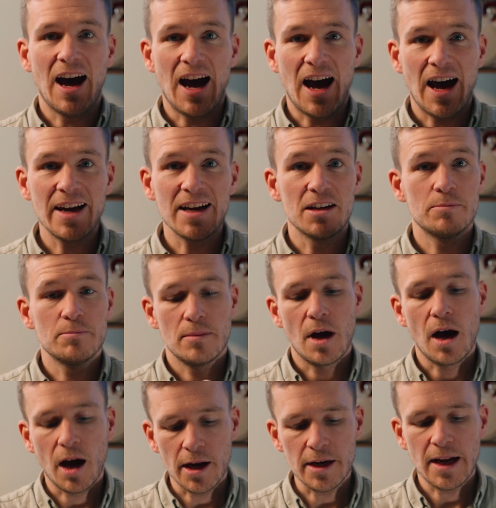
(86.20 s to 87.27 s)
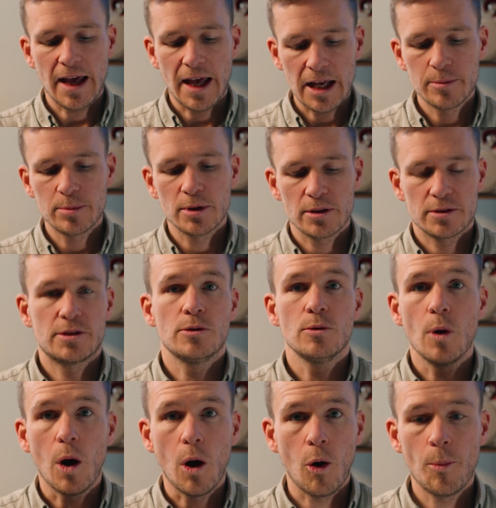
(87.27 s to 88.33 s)
I am unable
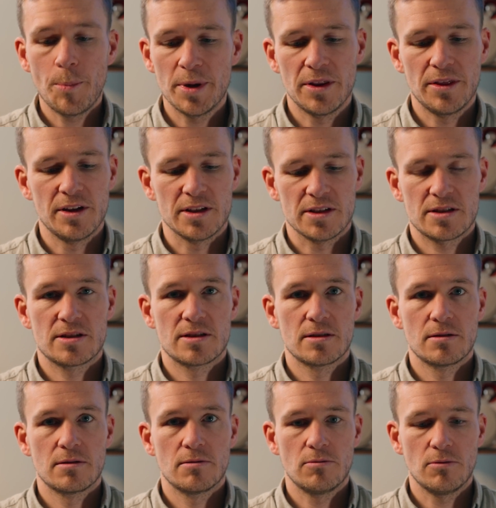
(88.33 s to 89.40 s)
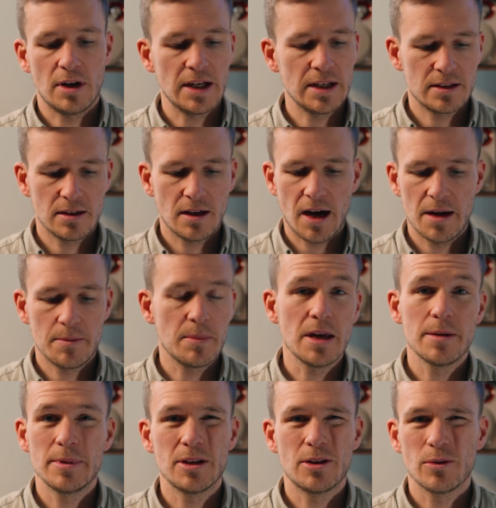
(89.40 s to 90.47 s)
to open this, right? I
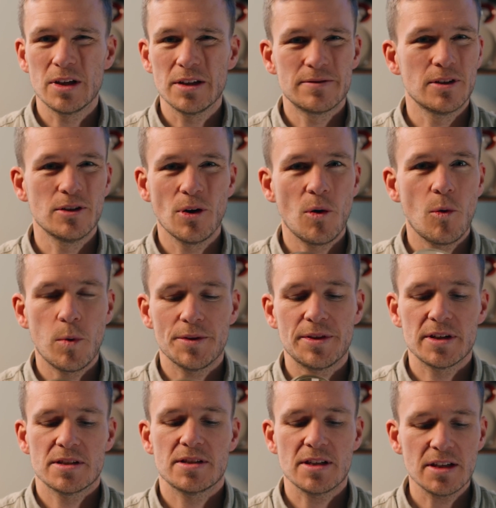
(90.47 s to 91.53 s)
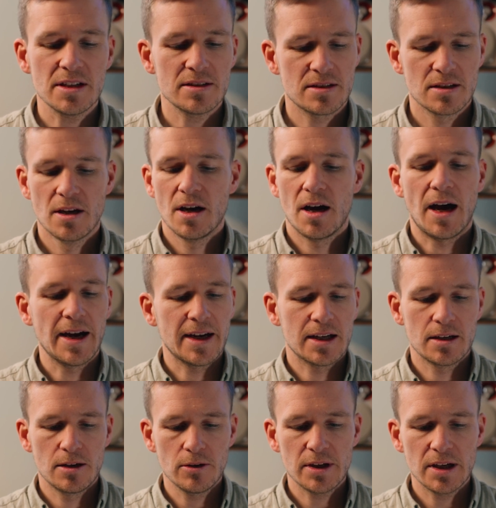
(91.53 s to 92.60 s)
maybe don't even know what this is. I
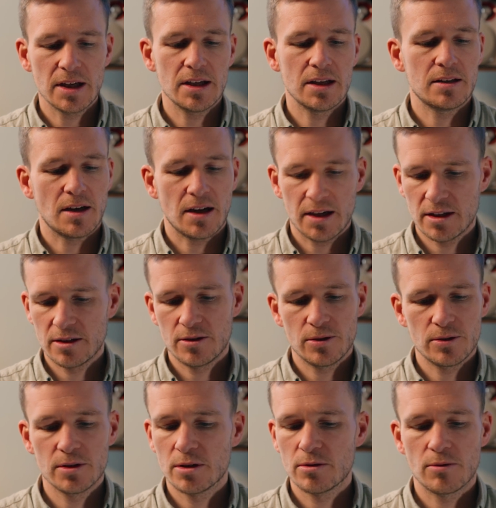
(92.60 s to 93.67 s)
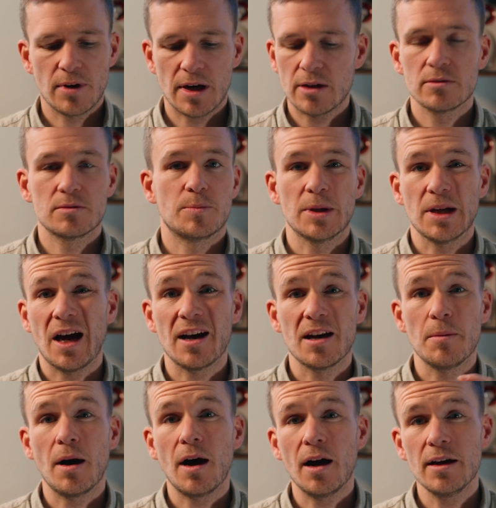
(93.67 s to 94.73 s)
can look at it, I can turn it around, but I
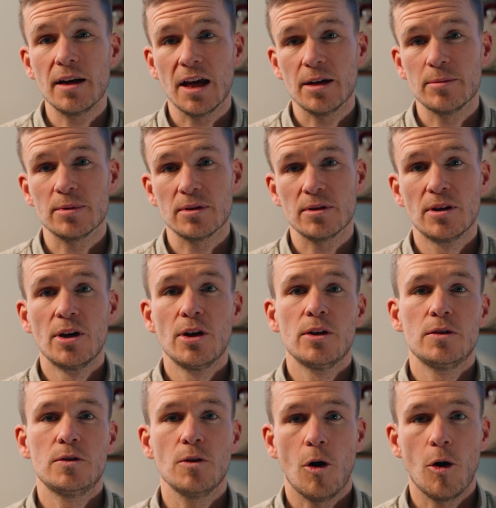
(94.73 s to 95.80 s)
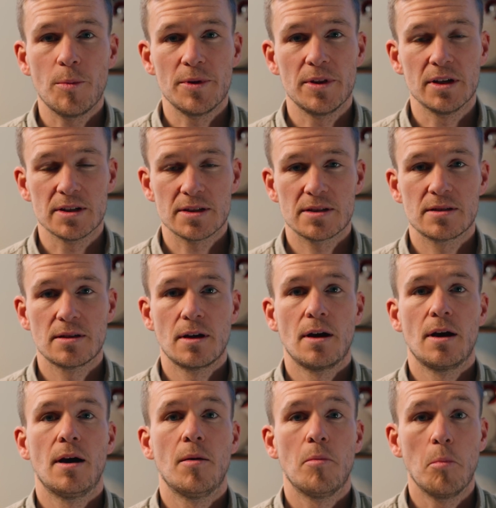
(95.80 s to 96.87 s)
am unable to open this.
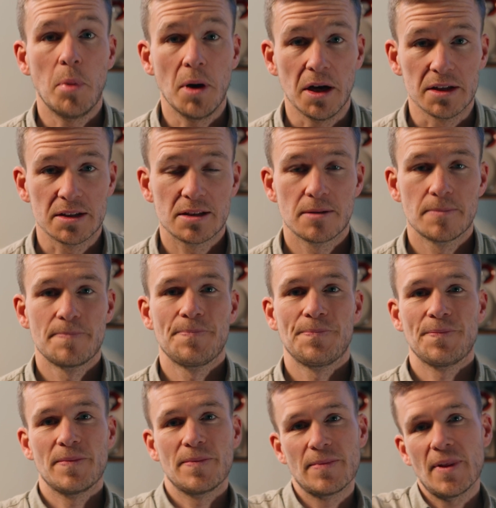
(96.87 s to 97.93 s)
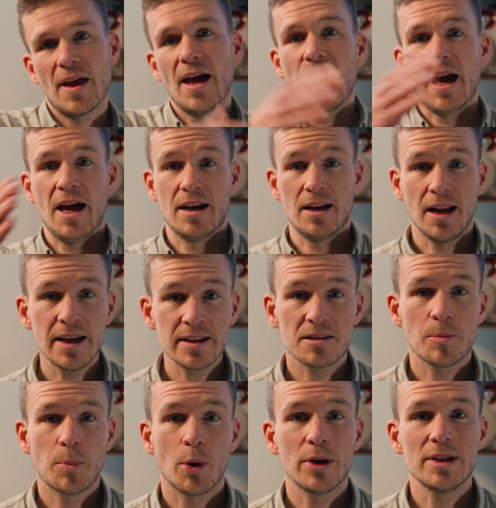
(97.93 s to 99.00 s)
But at a later
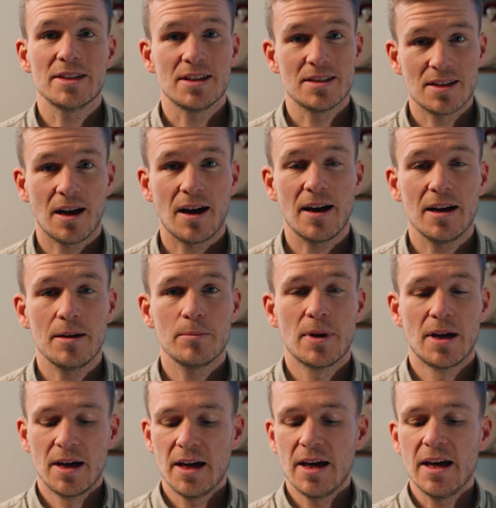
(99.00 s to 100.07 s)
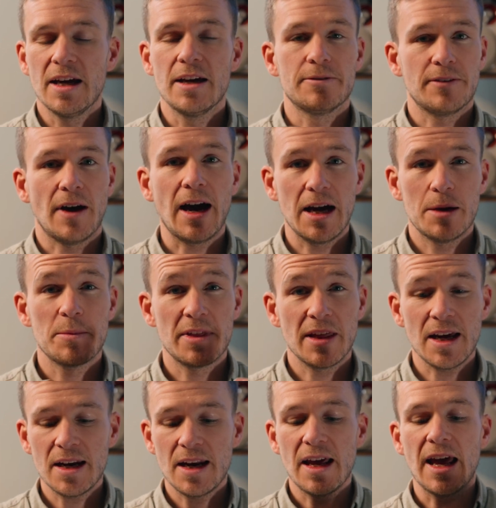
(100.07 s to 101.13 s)
point in time, if I'm
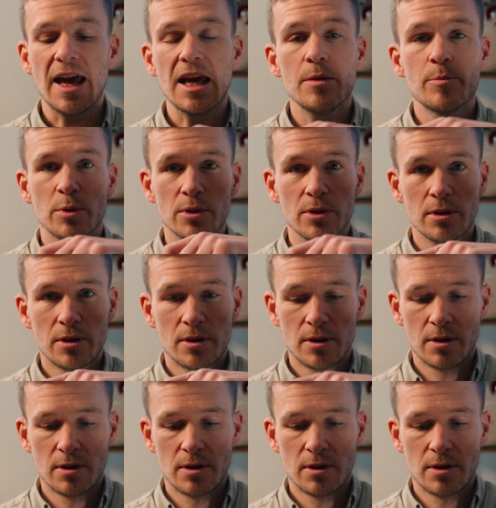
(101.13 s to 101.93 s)
then able